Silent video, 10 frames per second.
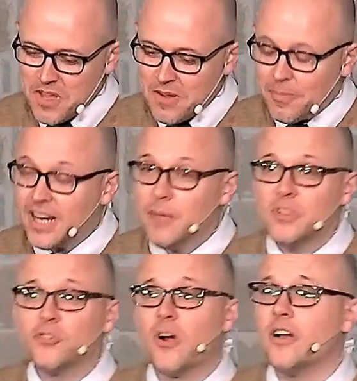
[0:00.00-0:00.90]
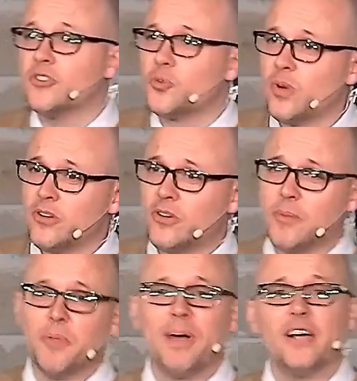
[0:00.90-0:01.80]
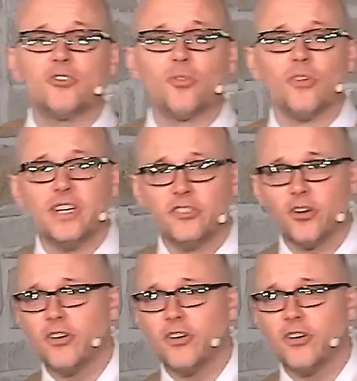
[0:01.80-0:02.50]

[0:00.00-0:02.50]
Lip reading: My name is Ryan Swindle. I'm the pastoral intern